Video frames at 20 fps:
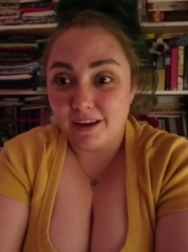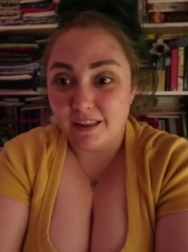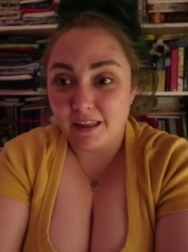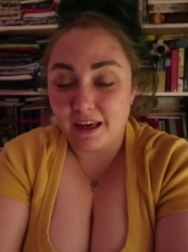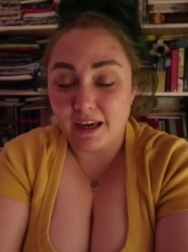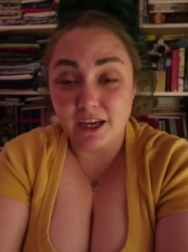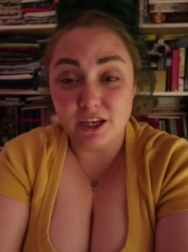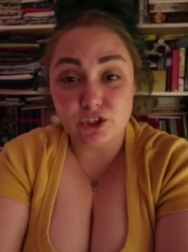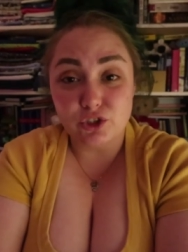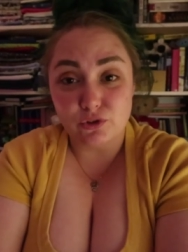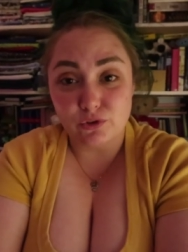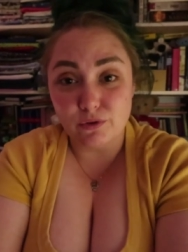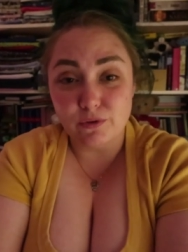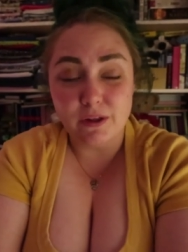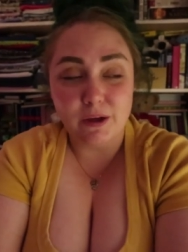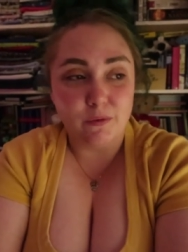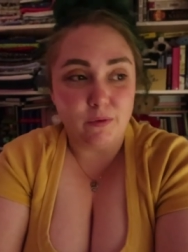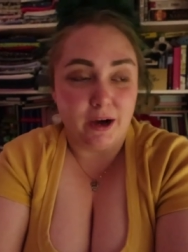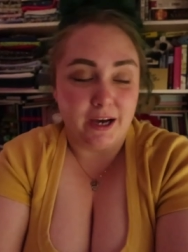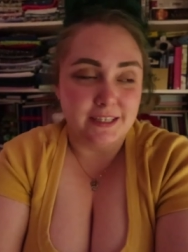like it
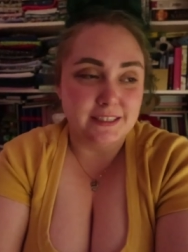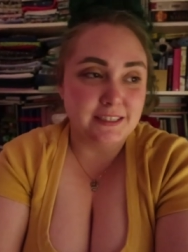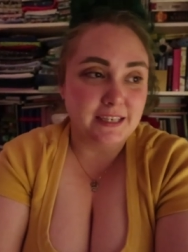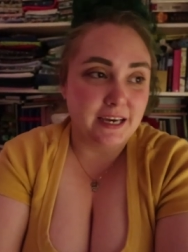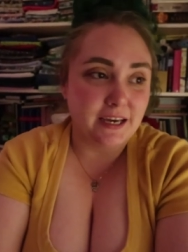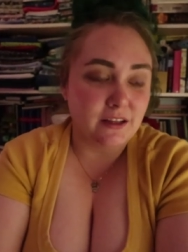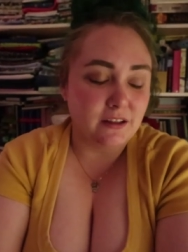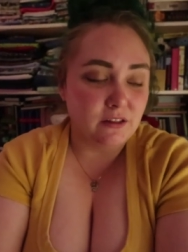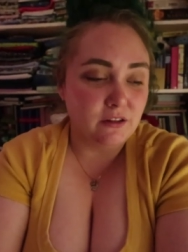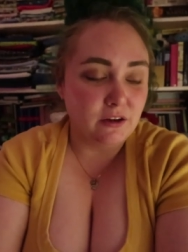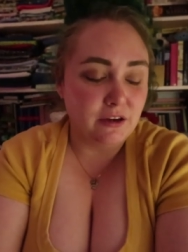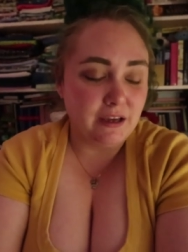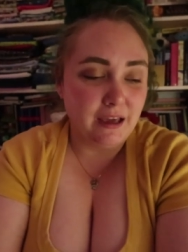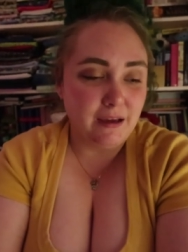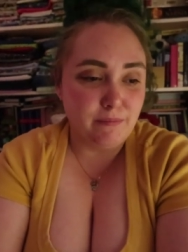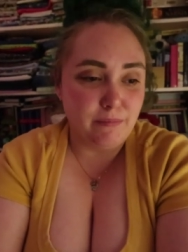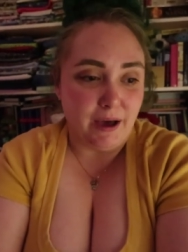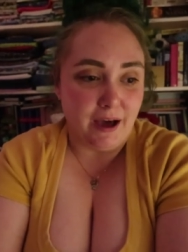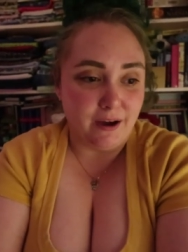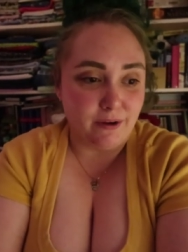truly was like
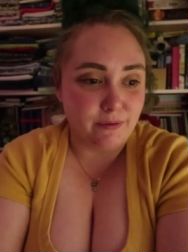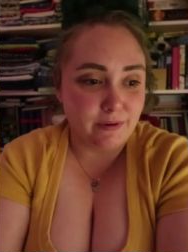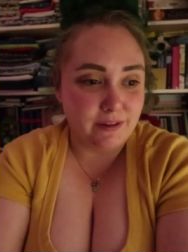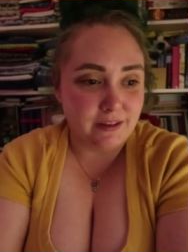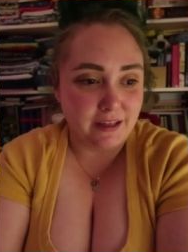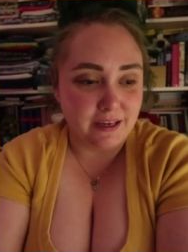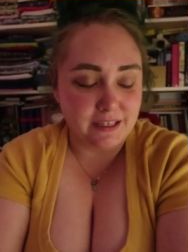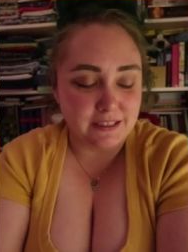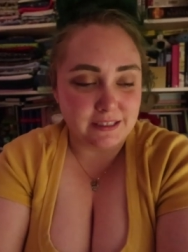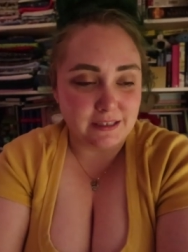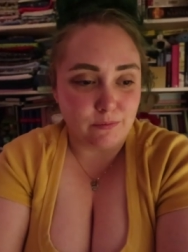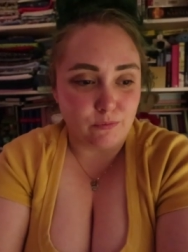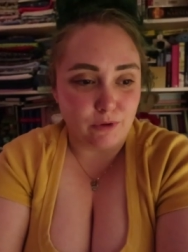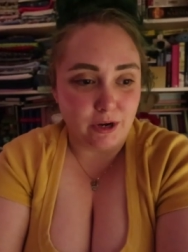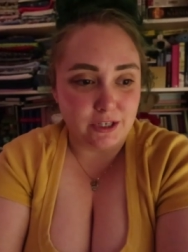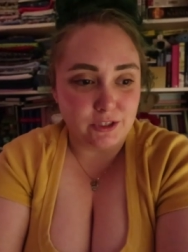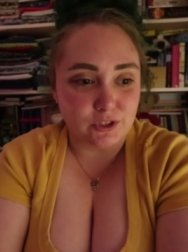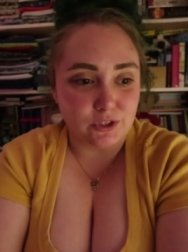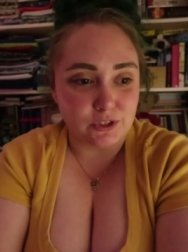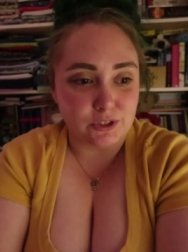looking back with like some
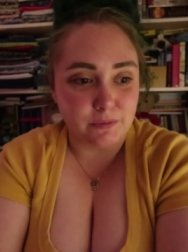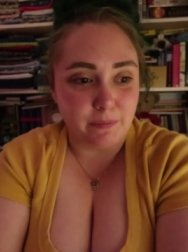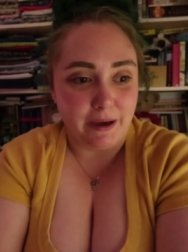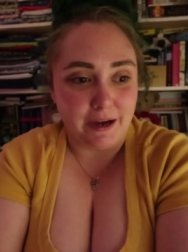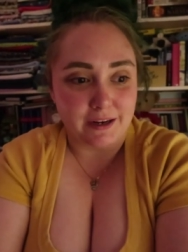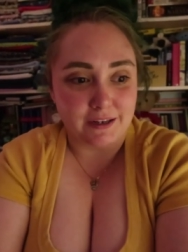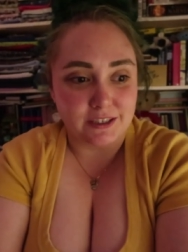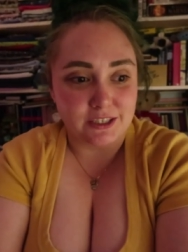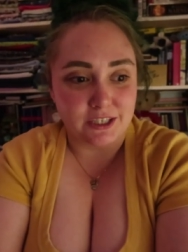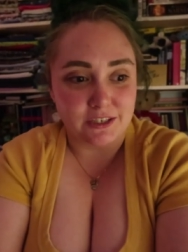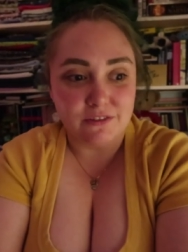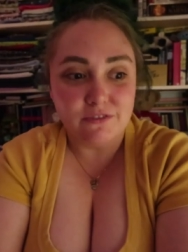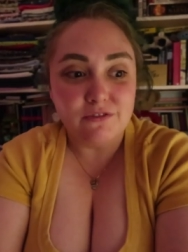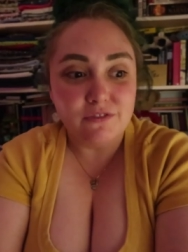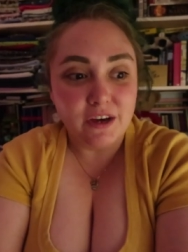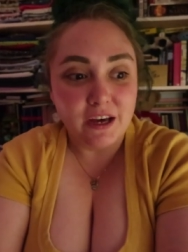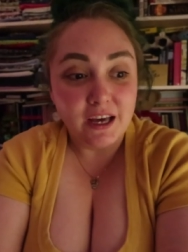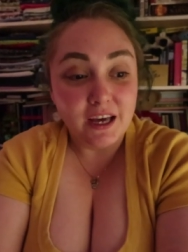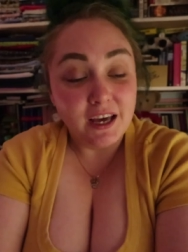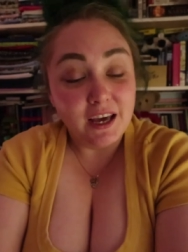retrospective